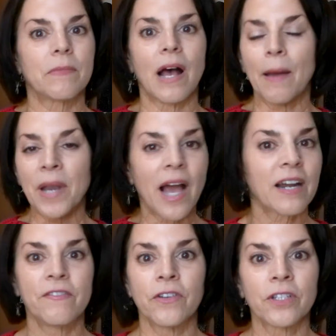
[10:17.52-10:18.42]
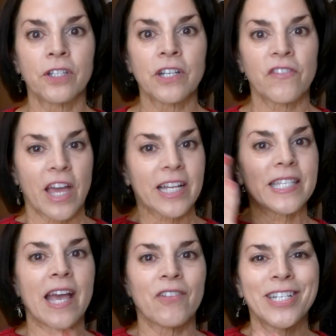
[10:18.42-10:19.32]
I'm not going to feel guilty for that because
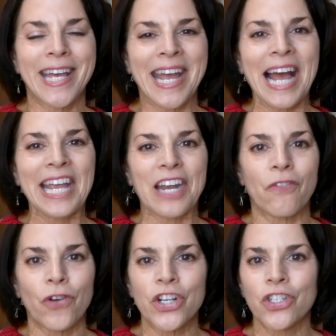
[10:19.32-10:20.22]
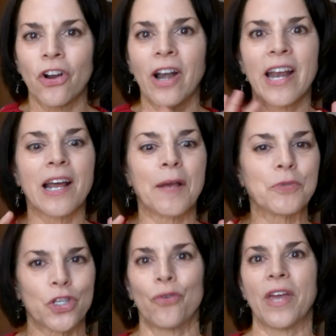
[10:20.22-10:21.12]
every day I get a fresh start and I am
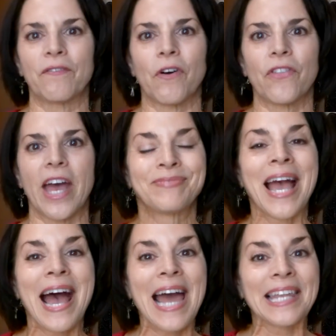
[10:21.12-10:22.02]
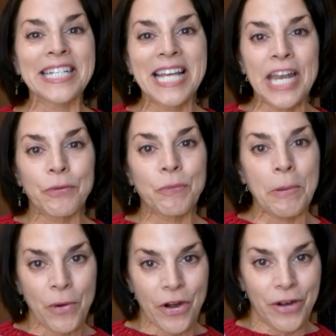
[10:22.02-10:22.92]
so thankful for that. I'd like to end with my
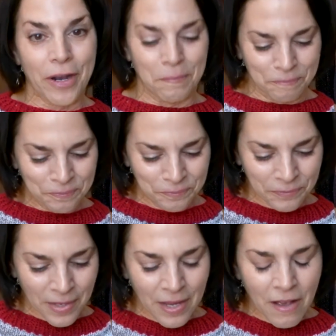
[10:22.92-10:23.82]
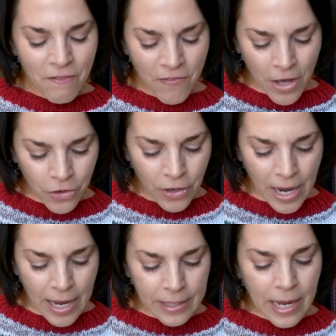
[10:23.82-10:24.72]
prayer now. Father
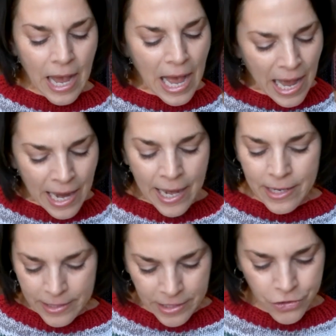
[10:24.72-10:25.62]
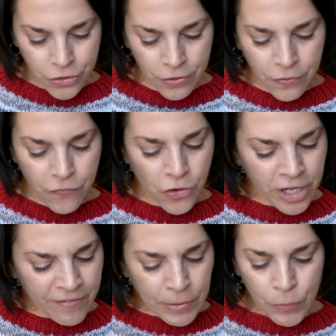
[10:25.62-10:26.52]
God, I need you.
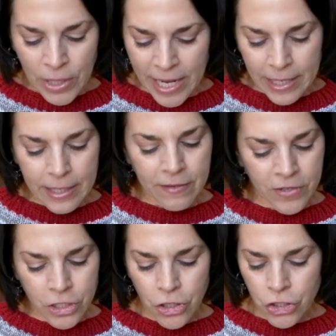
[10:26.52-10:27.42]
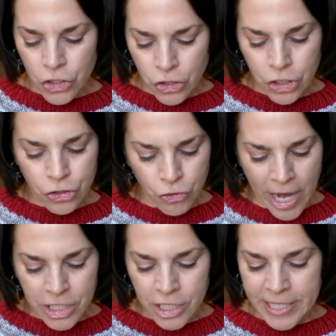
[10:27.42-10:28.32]
Forgive me when I give in to the
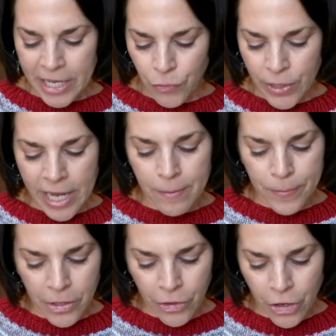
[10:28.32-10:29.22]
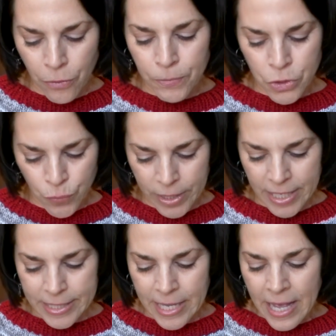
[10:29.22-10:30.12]
distractions that create a barrier between
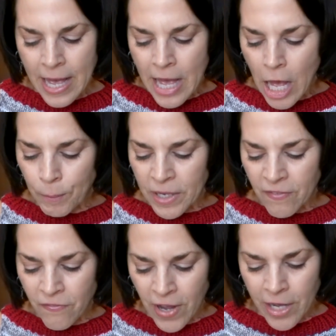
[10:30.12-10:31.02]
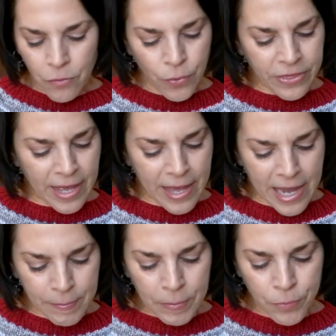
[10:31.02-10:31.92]
us. Help me to fight what the
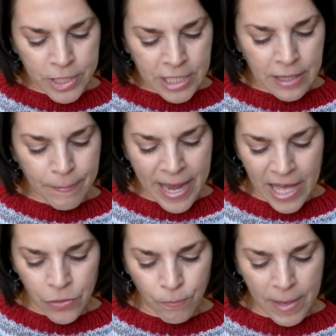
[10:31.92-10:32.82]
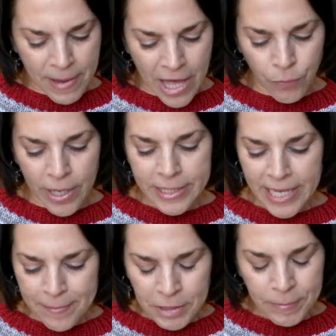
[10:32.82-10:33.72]
enemy puts in my pathway,
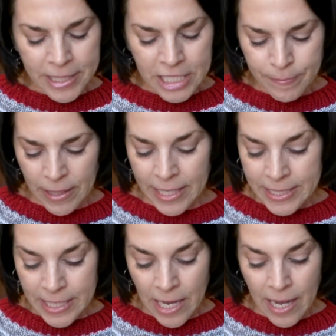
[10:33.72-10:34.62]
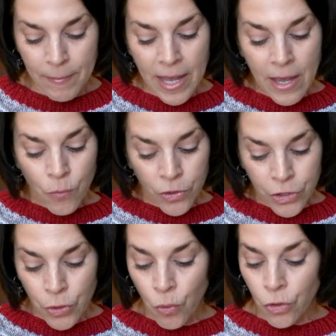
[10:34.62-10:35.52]
tempting me to spend less time
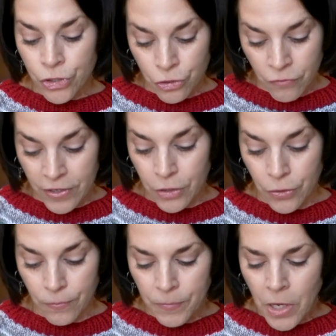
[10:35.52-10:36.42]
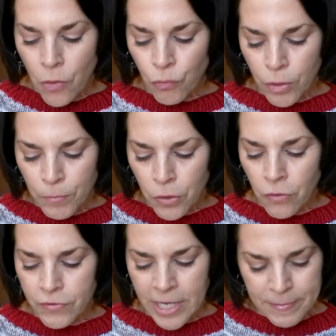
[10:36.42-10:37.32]
with you or serving you.
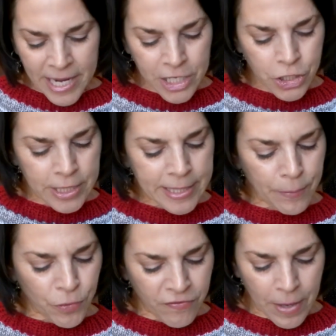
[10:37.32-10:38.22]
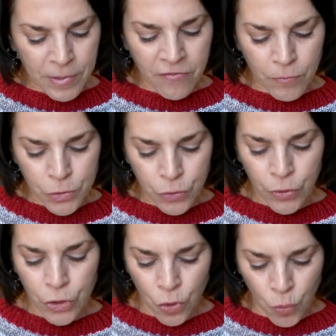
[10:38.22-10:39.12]
Remove temptations that prevent me from
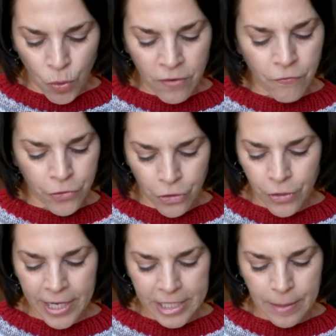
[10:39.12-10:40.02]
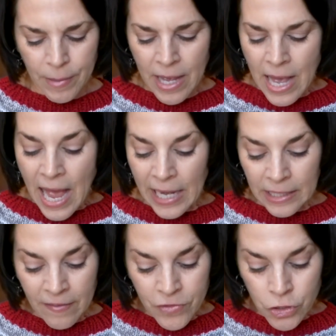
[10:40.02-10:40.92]
doing your work for your kingdom. I
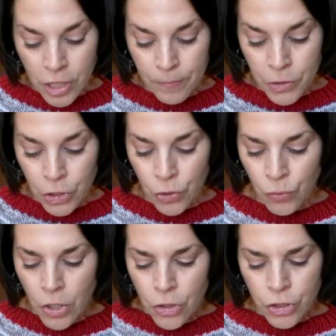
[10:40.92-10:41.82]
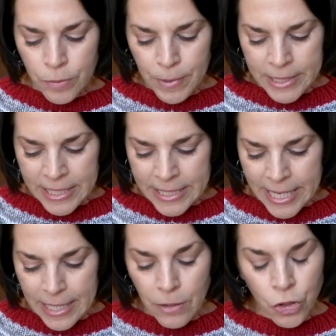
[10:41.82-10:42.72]
lift those up to you whose
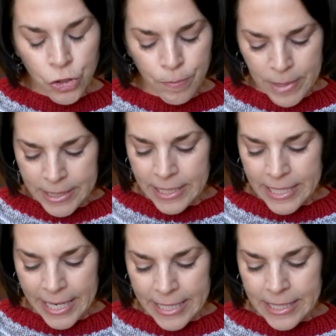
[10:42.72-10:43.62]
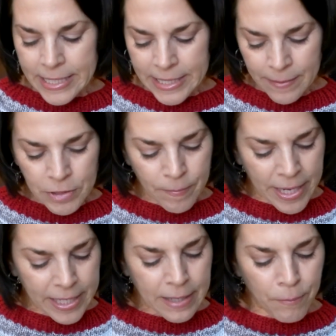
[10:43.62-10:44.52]
busy days seem to
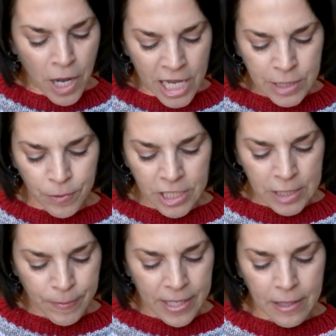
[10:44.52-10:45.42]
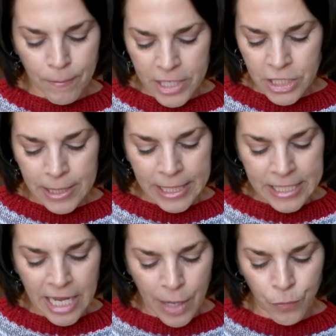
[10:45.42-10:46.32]
make it impossible to spend the much needed
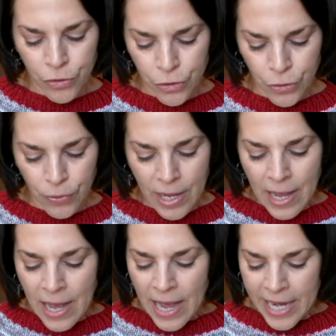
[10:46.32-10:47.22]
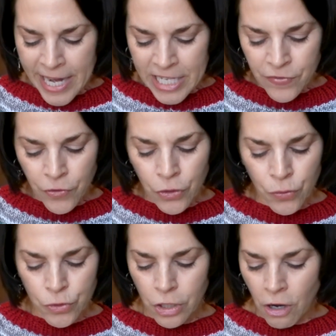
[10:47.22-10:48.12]
time with you. I ask for
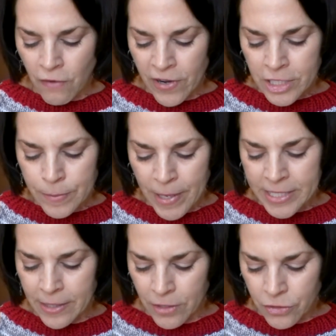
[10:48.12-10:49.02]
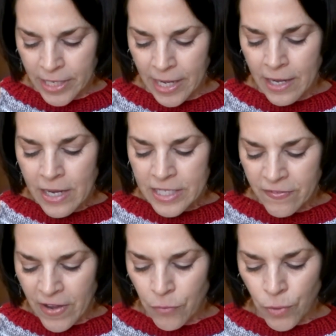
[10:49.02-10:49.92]
you to carve out space in their day to
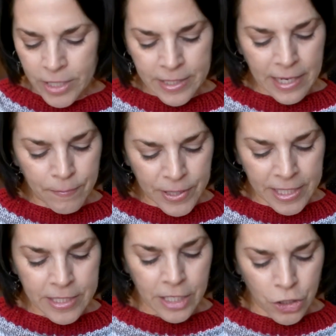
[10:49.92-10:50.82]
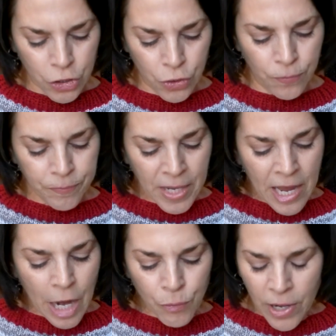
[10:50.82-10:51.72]
find rest and peace in you.
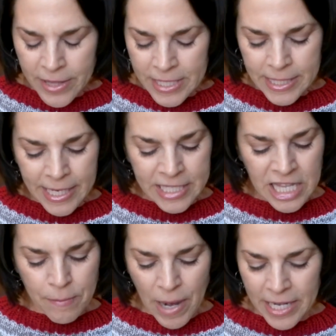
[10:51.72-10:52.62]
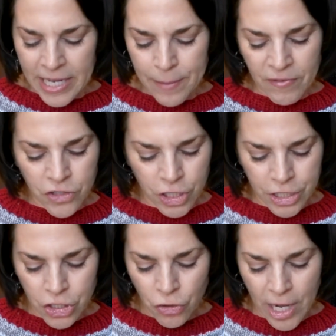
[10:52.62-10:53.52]
I pray these things in the mighty name of
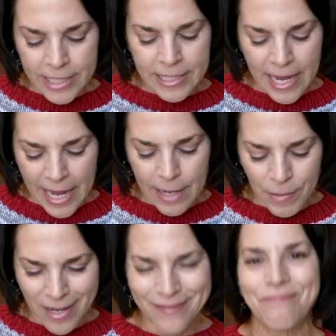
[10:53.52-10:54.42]
Jesus Christ. Amen.